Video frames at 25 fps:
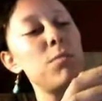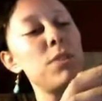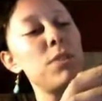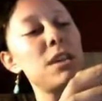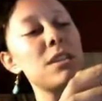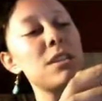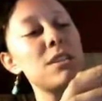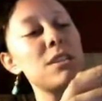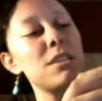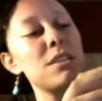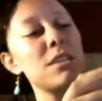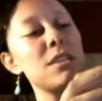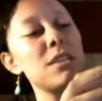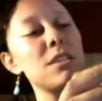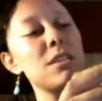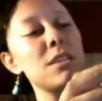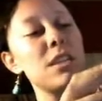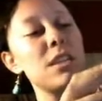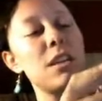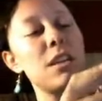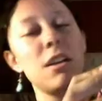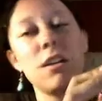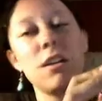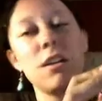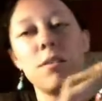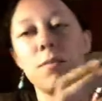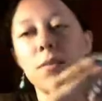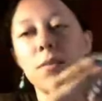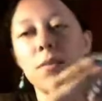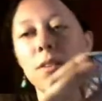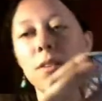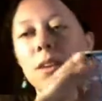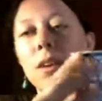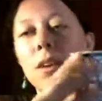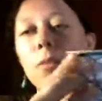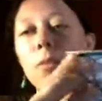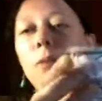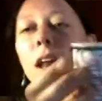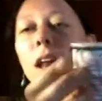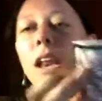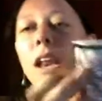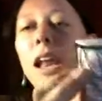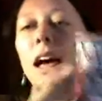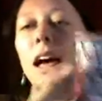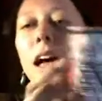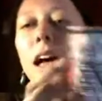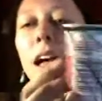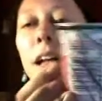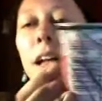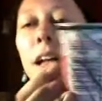plastic container.
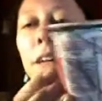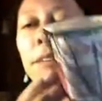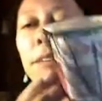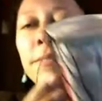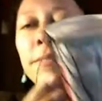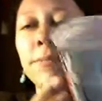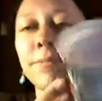Voila!